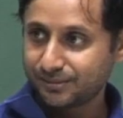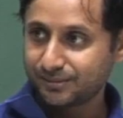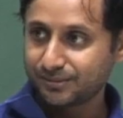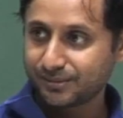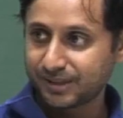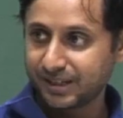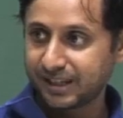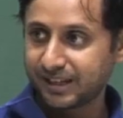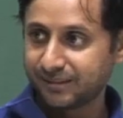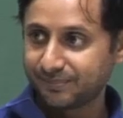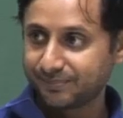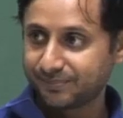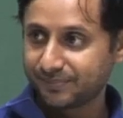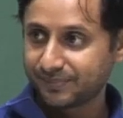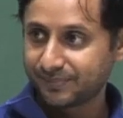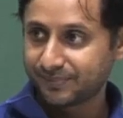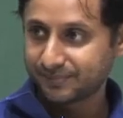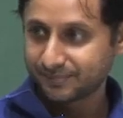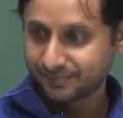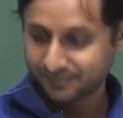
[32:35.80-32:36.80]
Okay.
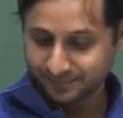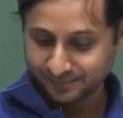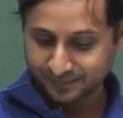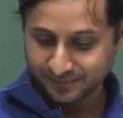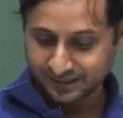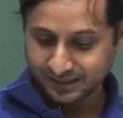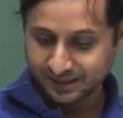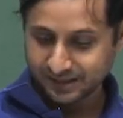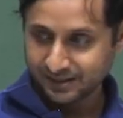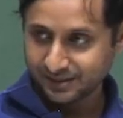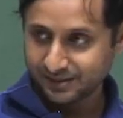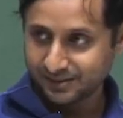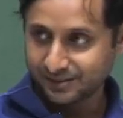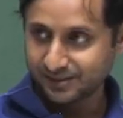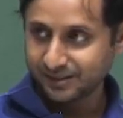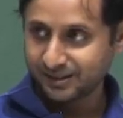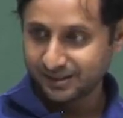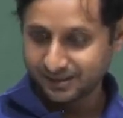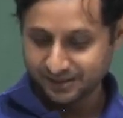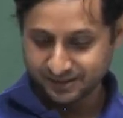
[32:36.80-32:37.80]

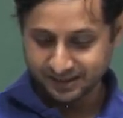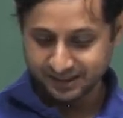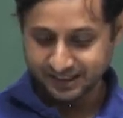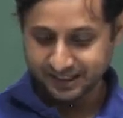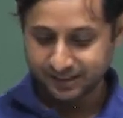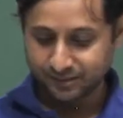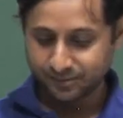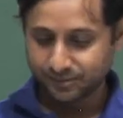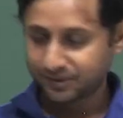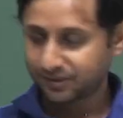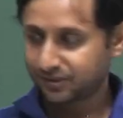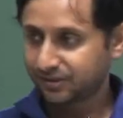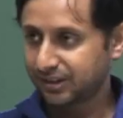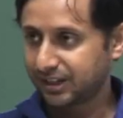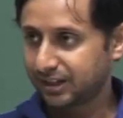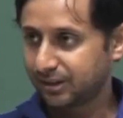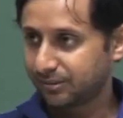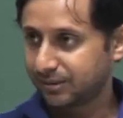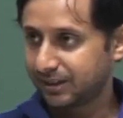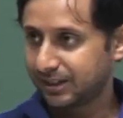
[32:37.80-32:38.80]
Earlier, the gate was
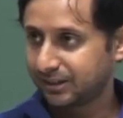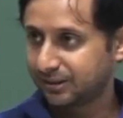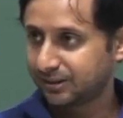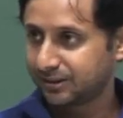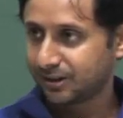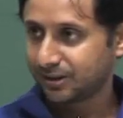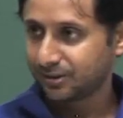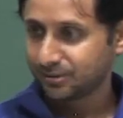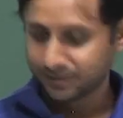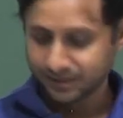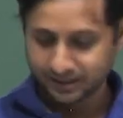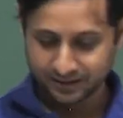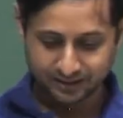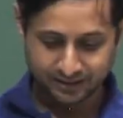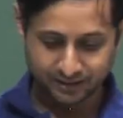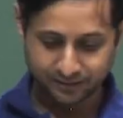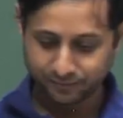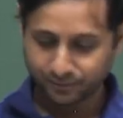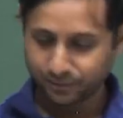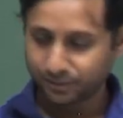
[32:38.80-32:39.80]
straight away at ground and
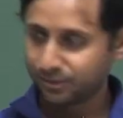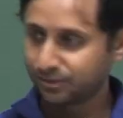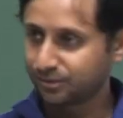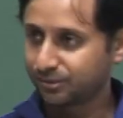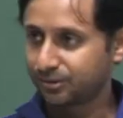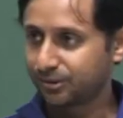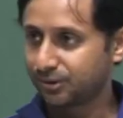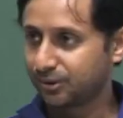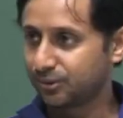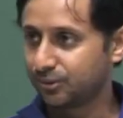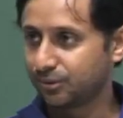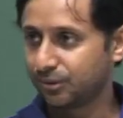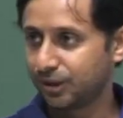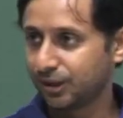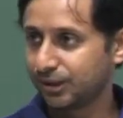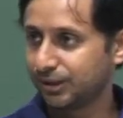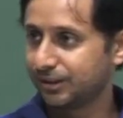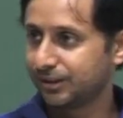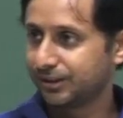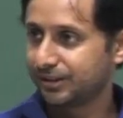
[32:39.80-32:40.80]
therefore, you could do
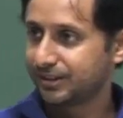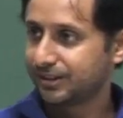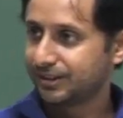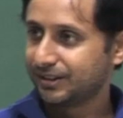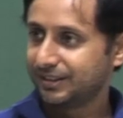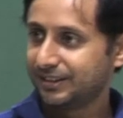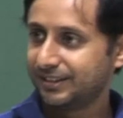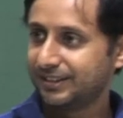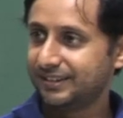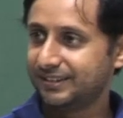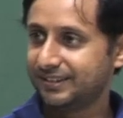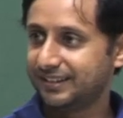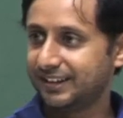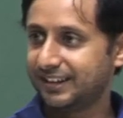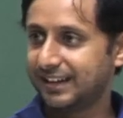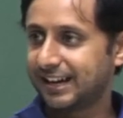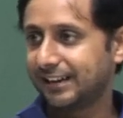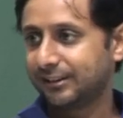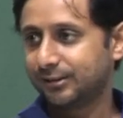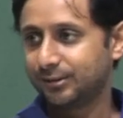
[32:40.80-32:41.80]
all your easy
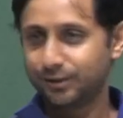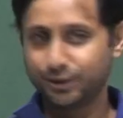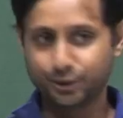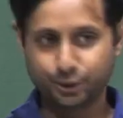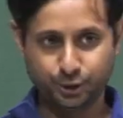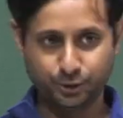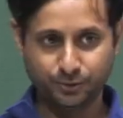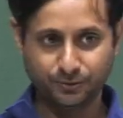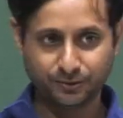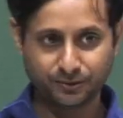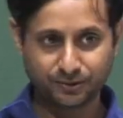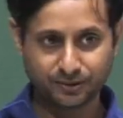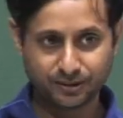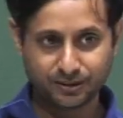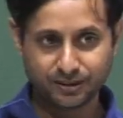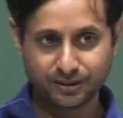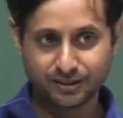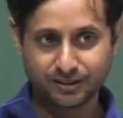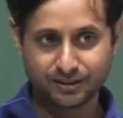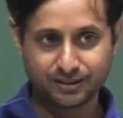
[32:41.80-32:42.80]
calculations.
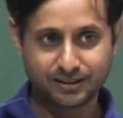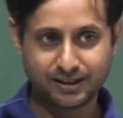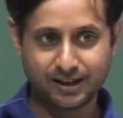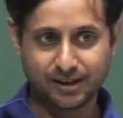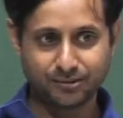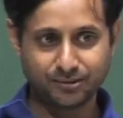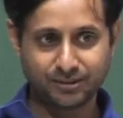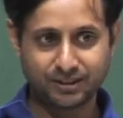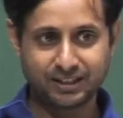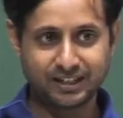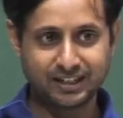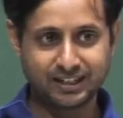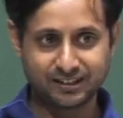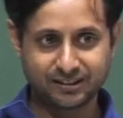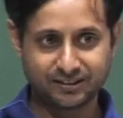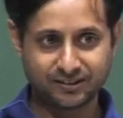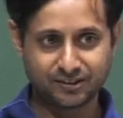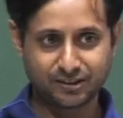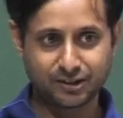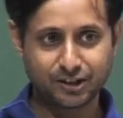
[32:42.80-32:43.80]
Now, the
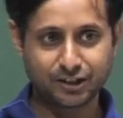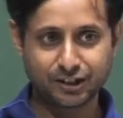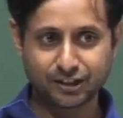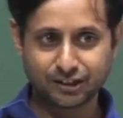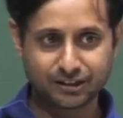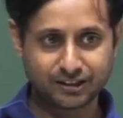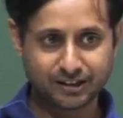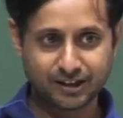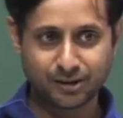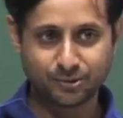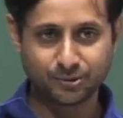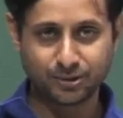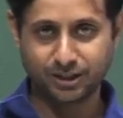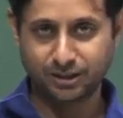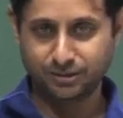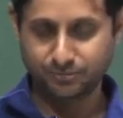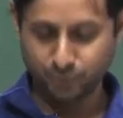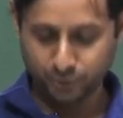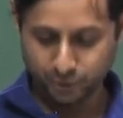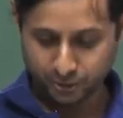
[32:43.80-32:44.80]
gate is not at ground
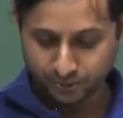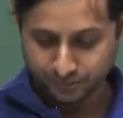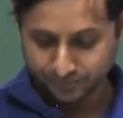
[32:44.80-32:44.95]
anymore.